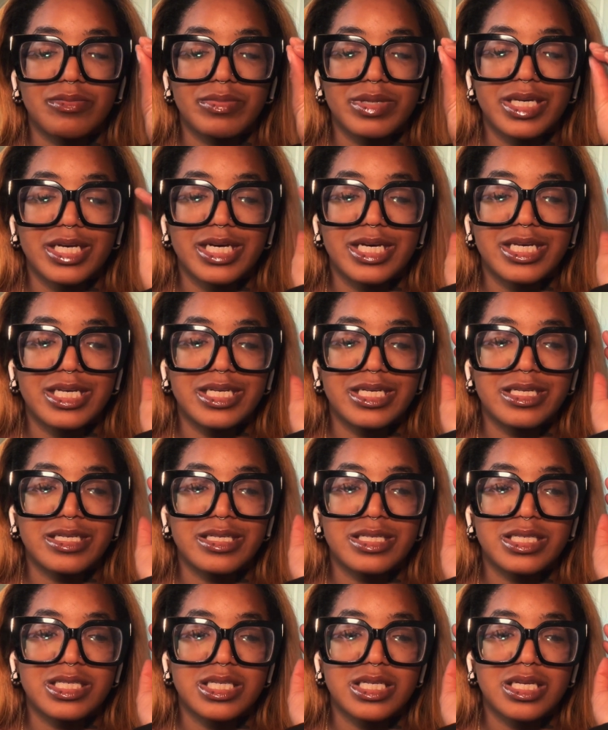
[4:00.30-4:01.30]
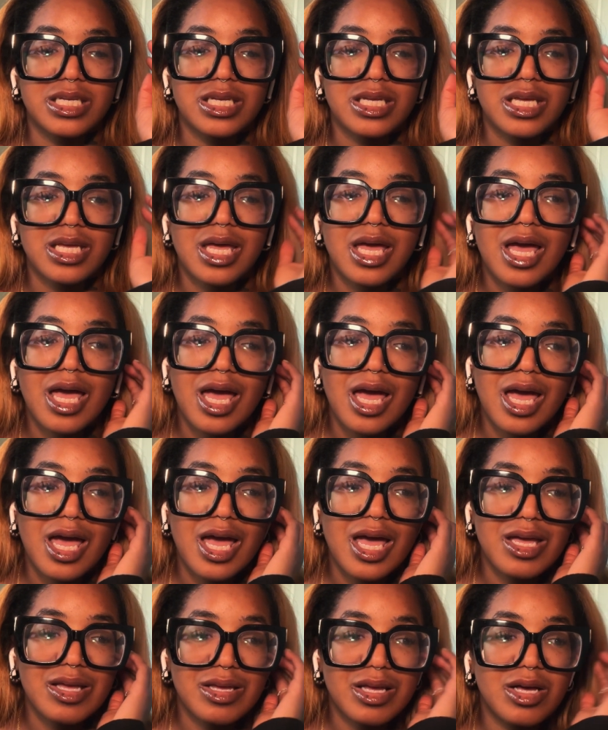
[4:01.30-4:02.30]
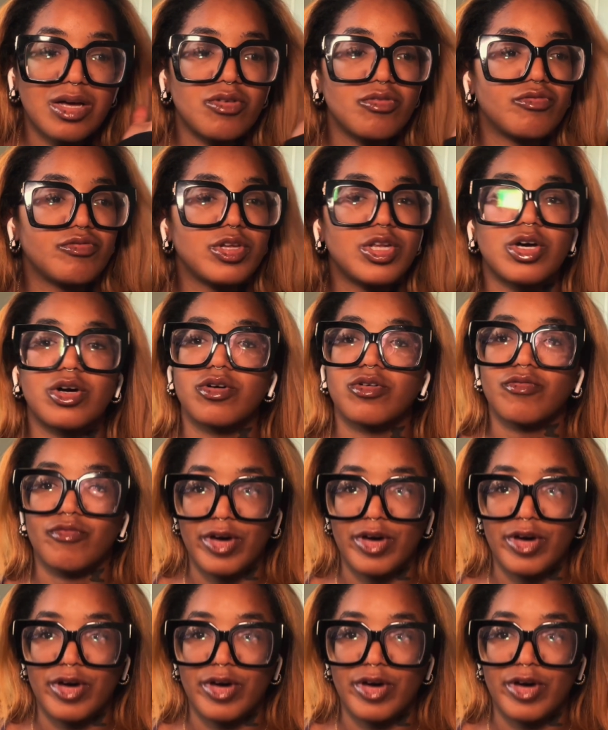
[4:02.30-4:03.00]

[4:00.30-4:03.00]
because of you know